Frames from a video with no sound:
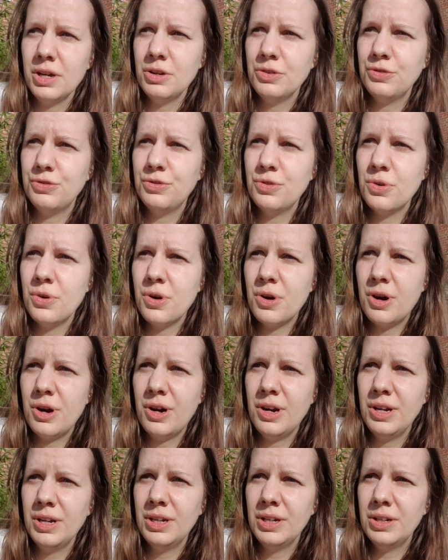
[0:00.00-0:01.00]
for
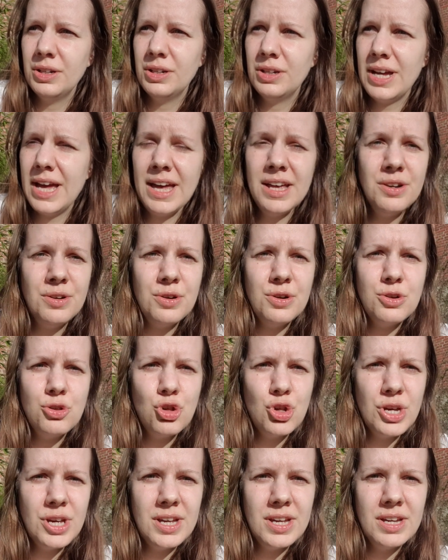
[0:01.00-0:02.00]

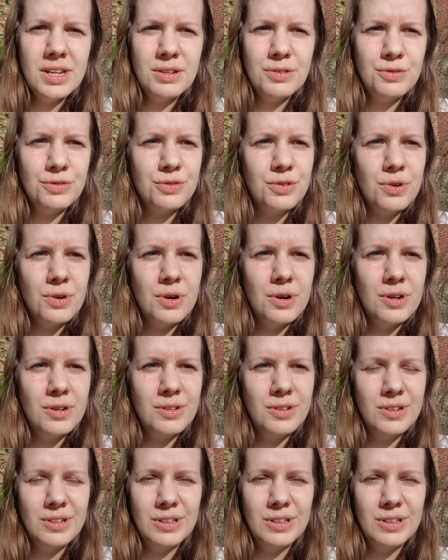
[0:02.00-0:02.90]
energy, for